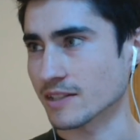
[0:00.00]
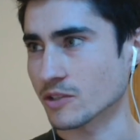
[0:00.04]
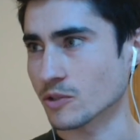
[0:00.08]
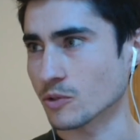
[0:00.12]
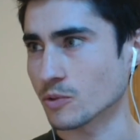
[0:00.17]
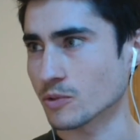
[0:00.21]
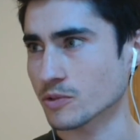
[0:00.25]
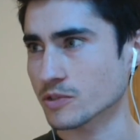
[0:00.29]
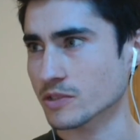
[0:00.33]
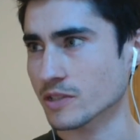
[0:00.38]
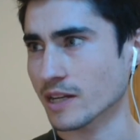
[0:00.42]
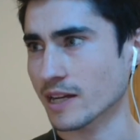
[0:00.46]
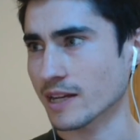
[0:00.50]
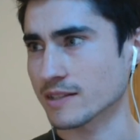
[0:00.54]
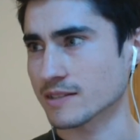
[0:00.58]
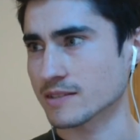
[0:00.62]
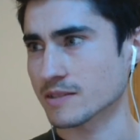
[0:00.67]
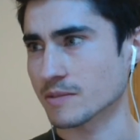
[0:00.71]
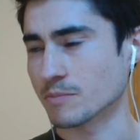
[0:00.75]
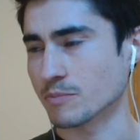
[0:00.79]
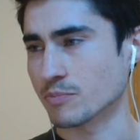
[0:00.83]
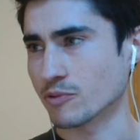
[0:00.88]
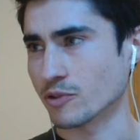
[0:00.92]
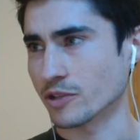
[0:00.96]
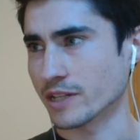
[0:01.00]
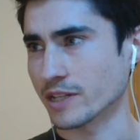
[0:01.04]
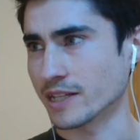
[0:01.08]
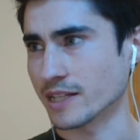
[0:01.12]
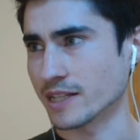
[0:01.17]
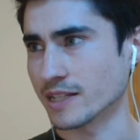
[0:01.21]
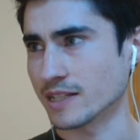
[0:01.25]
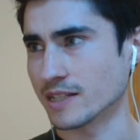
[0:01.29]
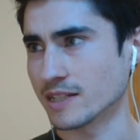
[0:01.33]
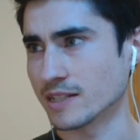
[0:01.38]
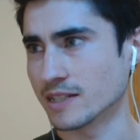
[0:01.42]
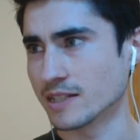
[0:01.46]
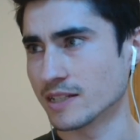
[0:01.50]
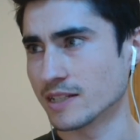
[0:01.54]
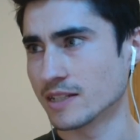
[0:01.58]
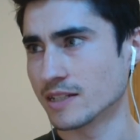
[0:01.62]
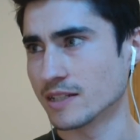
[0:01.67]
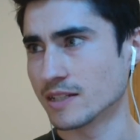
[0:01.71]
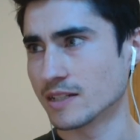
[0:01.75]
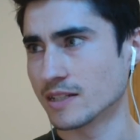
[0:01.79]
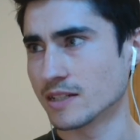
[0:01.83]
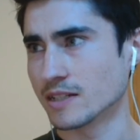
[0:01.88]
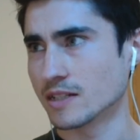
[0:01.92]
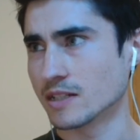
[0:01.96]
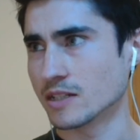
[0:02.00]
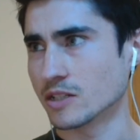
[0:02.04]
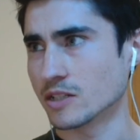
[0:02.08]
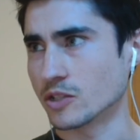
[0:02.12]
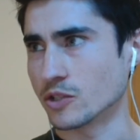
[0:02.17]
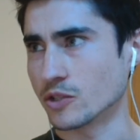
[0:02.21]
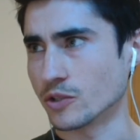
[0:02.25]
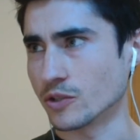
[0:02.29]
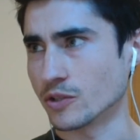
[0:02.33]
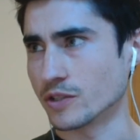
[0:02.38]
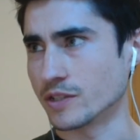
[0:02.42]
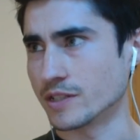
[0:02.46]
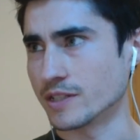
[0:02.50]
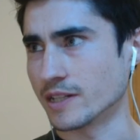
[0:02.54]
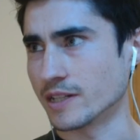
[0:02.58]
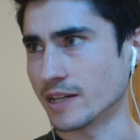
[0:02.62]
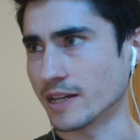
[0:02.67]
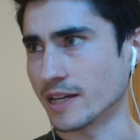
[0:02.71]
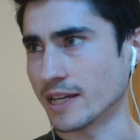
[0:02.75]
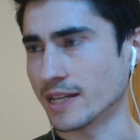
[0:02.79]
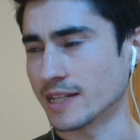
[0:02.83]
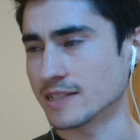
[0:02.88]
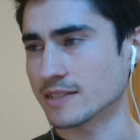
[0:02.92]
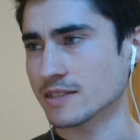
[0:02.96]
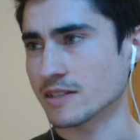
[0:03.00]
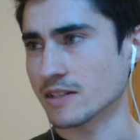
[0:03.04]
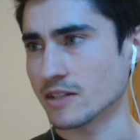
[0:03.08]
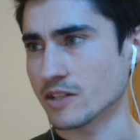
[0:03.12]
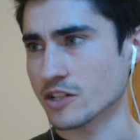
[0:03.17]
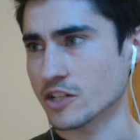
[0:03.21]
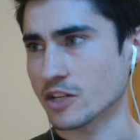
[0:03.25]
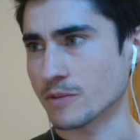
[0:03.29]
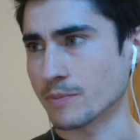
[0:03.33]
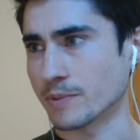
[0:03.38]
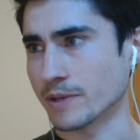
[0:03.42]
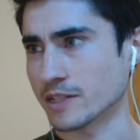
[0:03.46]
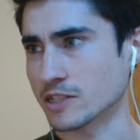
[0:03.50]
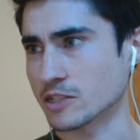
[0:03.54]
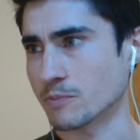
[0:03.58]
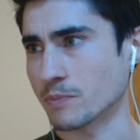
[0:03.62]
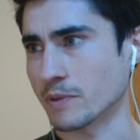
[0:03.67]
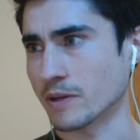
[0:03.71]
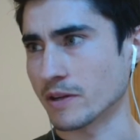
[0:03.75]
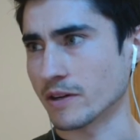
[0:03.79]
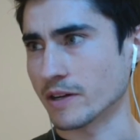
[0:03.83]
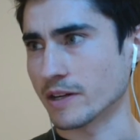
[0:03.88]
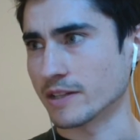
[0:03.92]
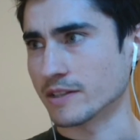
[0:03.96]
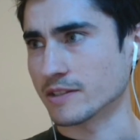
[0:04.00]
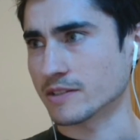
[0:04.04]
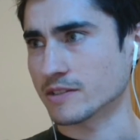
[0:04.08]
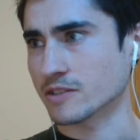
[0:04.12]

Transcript: You also had some pretty good internship experience.